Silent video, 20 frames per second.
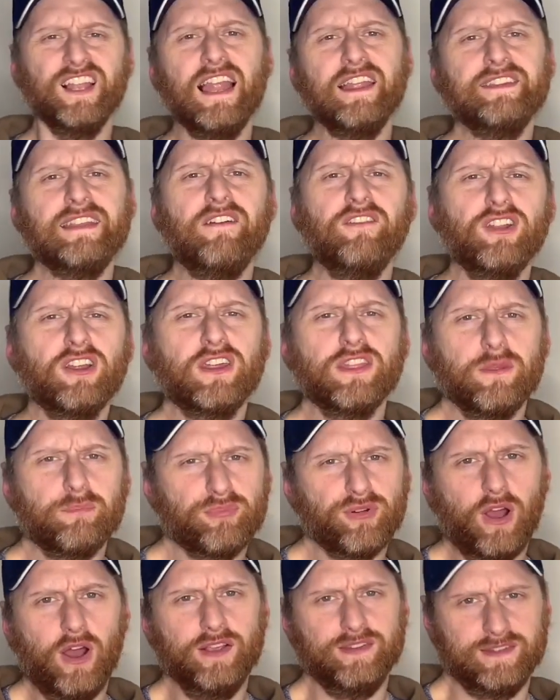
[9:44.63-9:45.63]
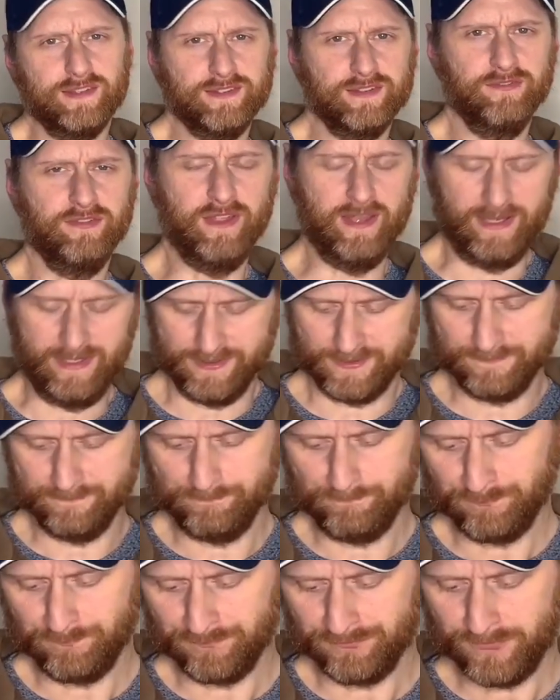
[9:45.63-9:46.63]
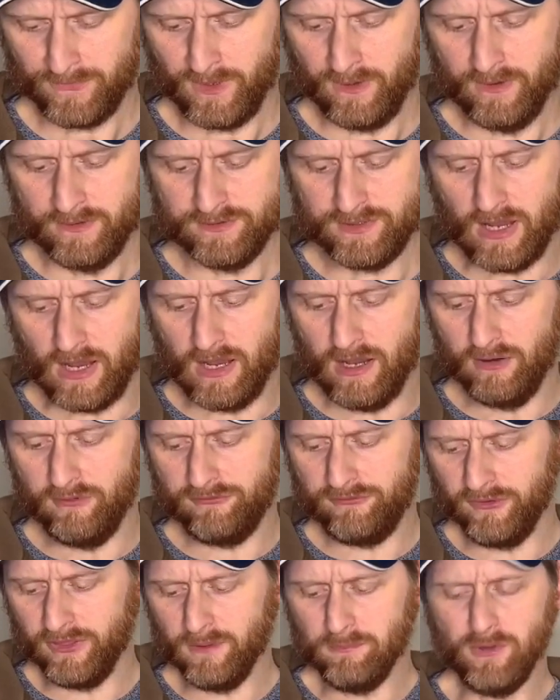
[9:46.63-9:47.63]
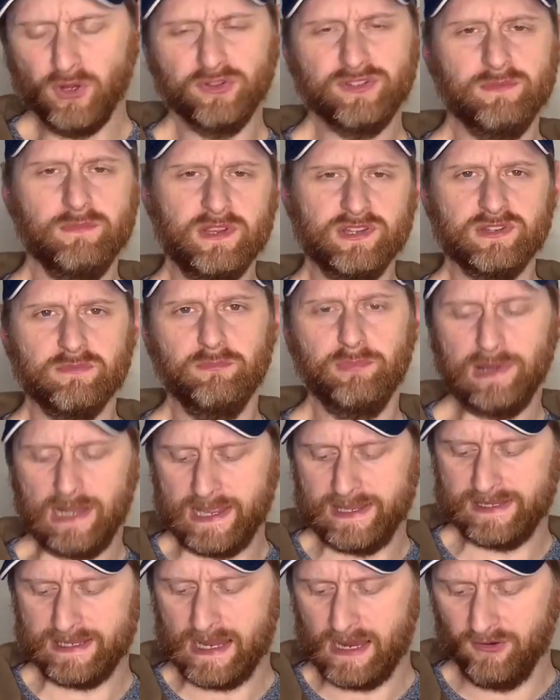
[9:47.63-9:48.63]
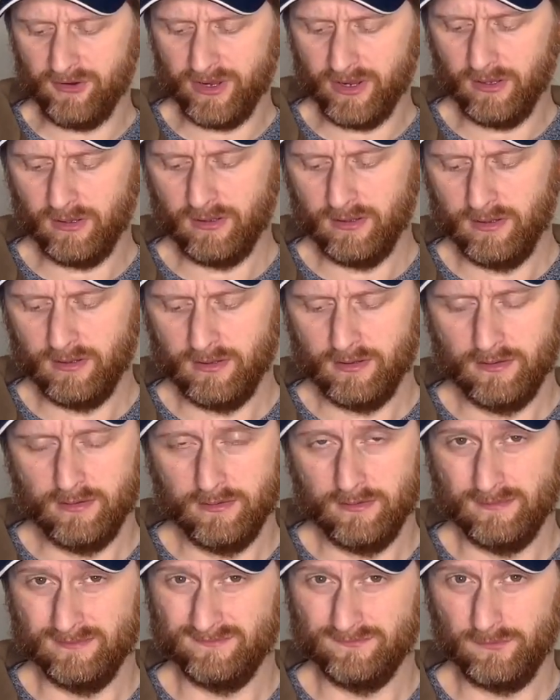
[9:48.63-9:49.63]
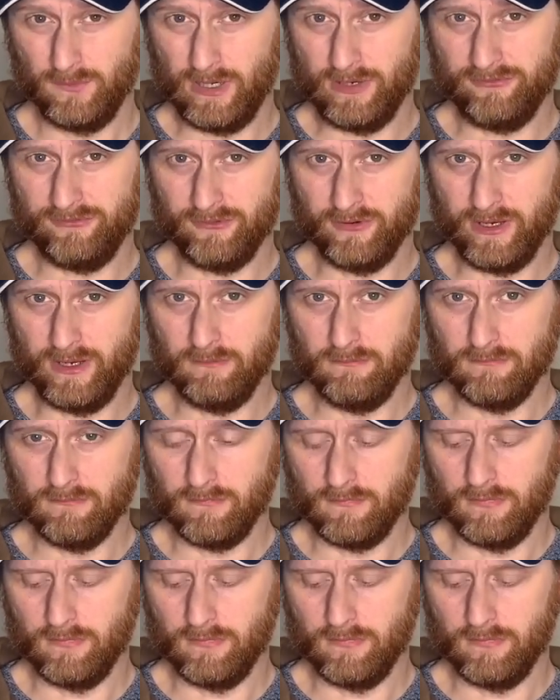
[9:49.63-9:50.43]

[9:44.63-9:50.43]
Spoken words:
let's have a look at the prices of these. So for the multi-mission plate carrier, wait for it,